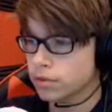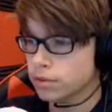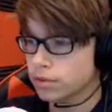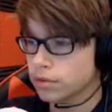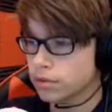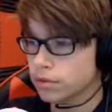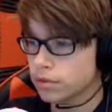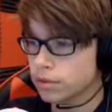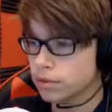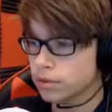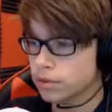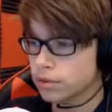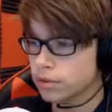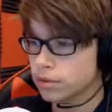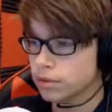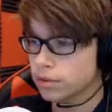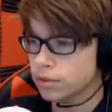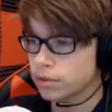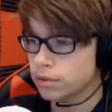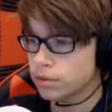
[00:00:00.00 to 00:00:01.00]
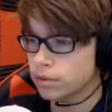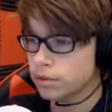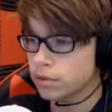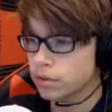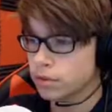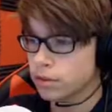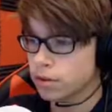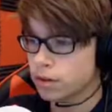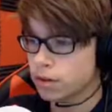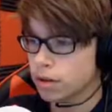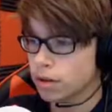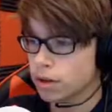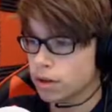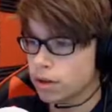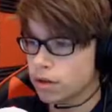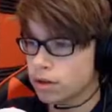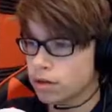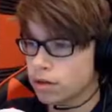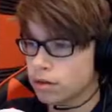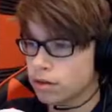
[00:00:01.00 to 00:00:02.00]

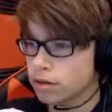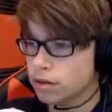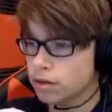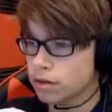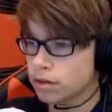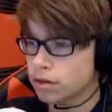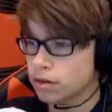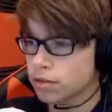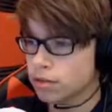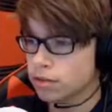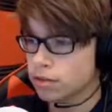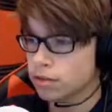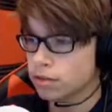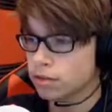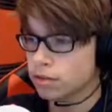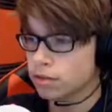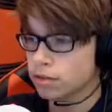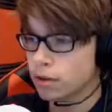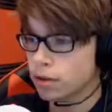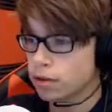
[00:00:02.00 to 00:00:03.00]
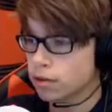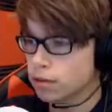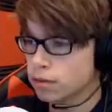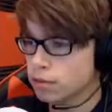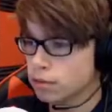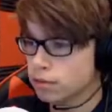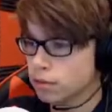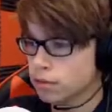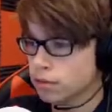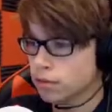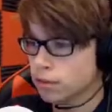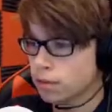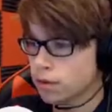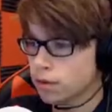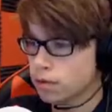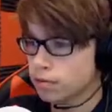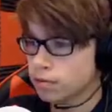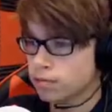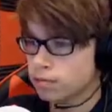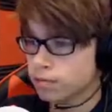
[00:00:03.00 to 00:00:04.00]

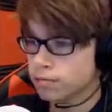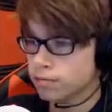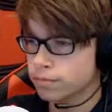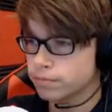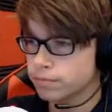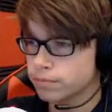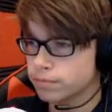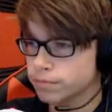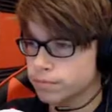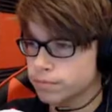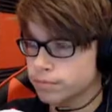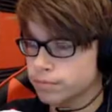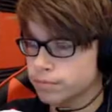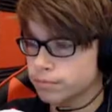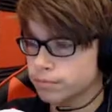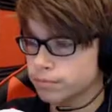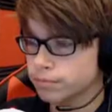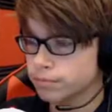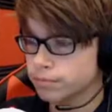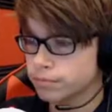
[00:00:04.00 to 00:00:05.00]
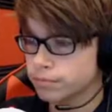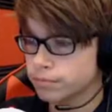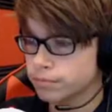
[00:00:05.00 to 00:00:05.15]
Nobody speaks.